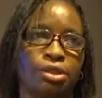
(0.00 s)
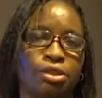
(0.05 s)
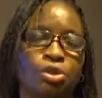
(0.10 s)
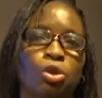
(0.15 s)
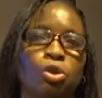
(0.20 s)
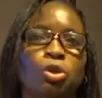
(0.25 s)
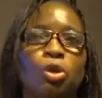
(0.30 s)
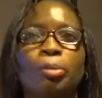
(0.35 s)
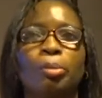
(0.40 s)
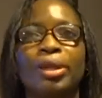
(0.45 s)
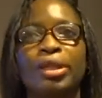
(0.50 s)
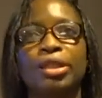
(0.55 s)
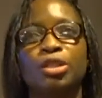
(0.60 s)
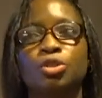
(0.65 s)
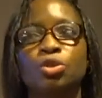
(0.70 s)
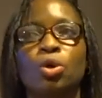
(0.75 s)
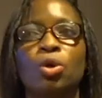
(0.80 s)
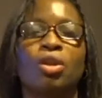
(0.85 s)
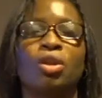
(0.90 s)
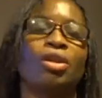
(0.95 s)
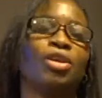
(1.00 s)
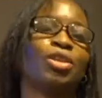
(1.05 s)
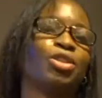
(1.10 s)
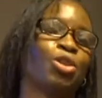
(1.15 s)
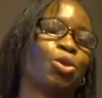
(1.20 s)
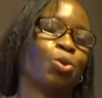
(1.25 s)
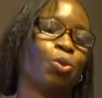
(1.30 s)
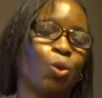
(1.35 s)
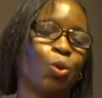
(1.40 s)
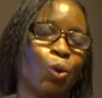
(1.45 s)
Nobody told us
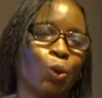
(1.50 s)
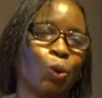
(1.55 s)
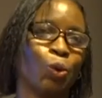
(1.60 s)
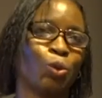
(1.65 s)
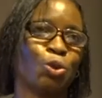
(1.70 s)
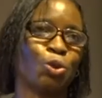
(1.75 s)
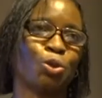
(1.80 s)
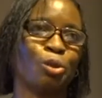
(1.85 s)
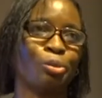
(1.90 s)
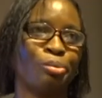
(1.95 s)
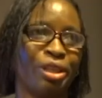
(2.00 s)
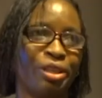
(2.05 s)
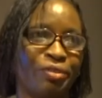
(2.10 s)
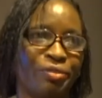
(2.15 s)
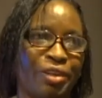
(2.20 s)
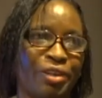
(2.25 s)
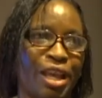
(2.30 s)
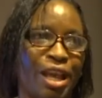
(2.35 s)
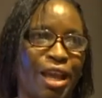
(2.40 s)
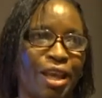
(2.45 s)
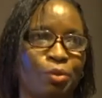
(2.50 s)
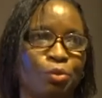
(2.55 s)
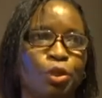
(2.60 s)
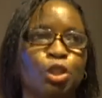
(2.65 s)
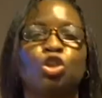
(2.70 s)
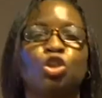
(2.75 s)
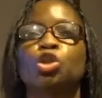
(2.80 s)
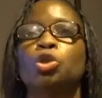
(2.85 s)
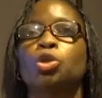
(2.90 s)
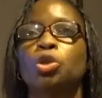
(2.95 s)
to go to the BVI. We
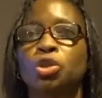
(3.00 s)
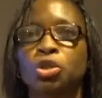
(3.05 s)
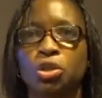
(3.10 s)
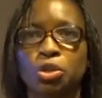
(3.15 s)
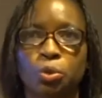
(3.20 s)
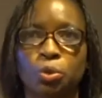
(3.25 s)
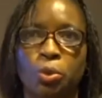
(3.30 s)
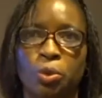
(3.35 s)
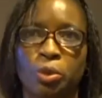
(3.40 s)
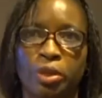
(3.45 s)
chose to go